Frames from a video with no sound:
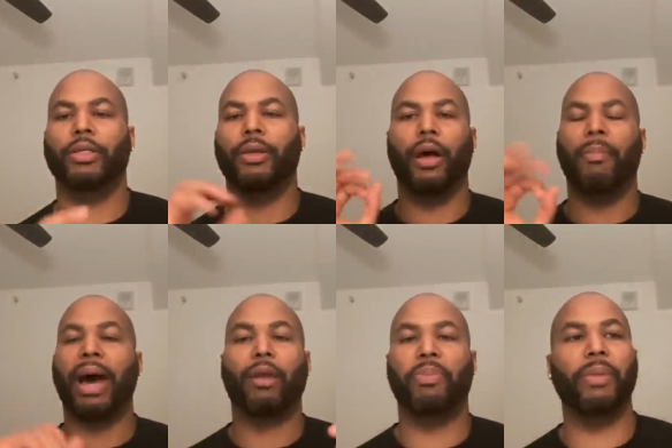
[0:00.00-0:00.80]

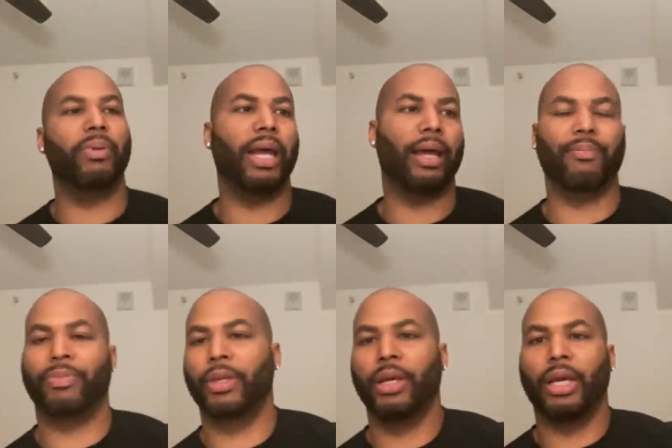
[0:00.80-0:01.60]
amount of people that
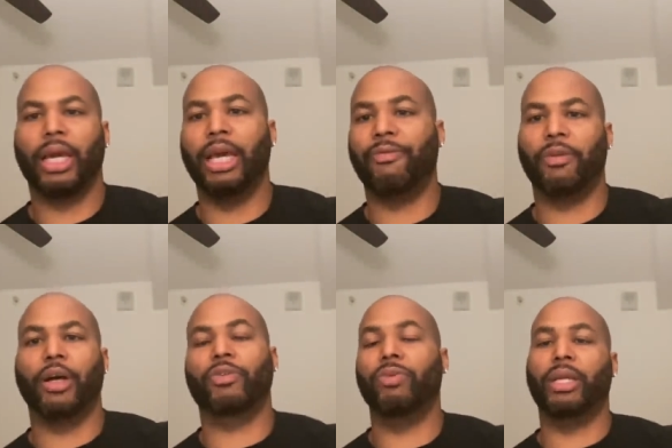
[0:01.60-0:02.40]

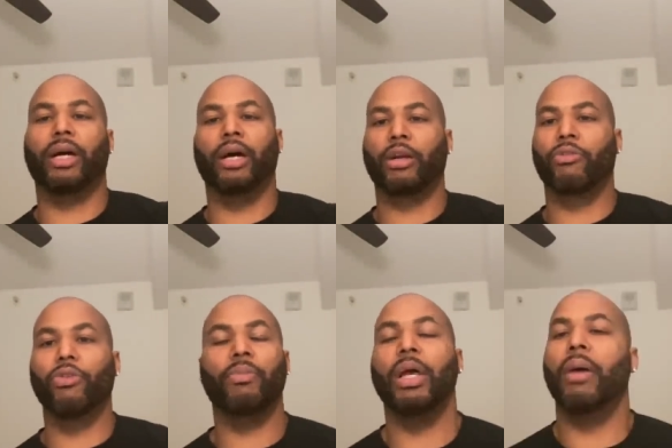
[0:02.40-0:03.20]
influx with the other
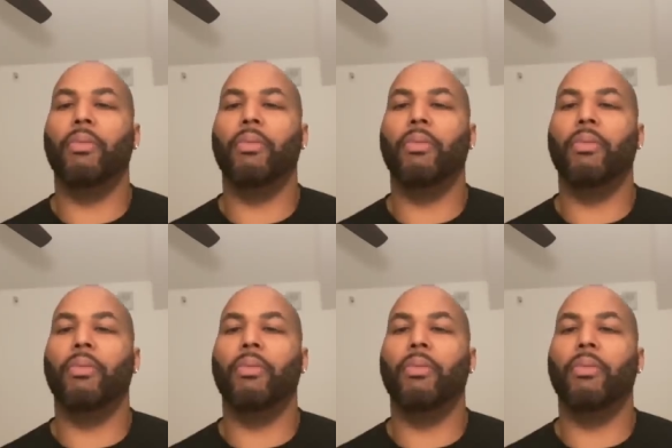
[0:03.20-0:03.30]
group,